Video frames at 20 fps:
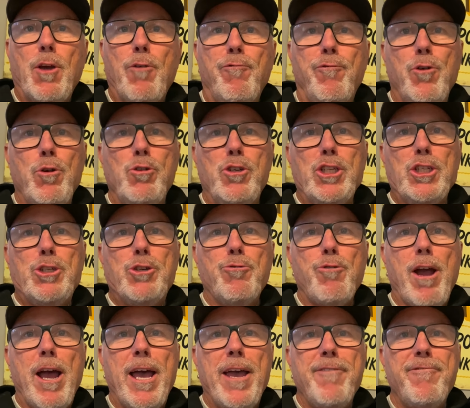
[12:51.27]
Food just
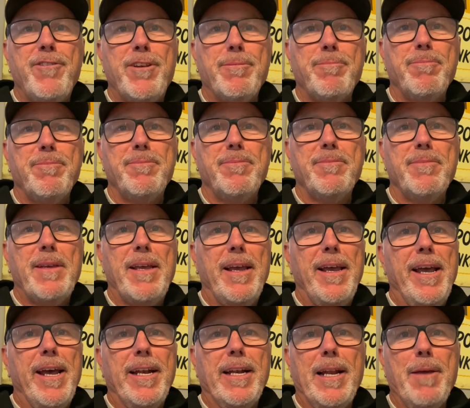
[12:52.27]
arrived,
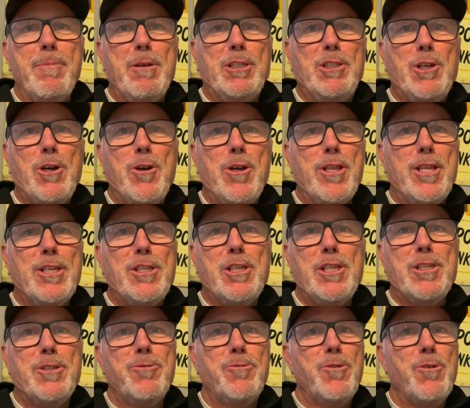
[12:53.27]
and let me show you. This
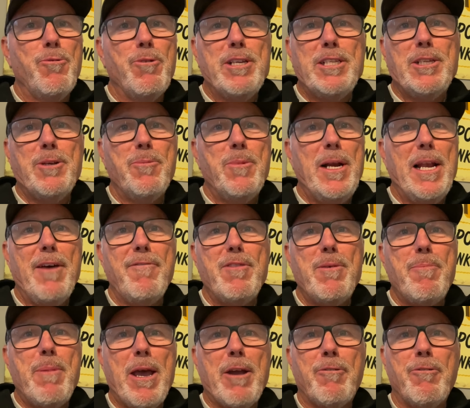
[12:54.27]
is the reason we love the
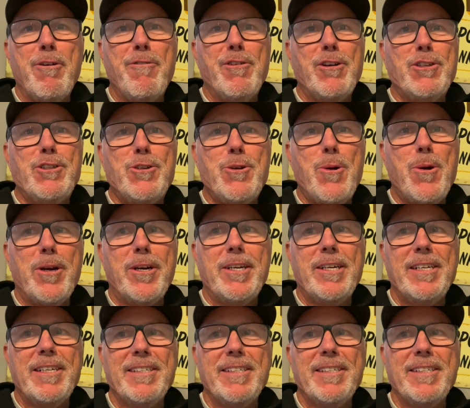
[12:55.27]
Pack River store.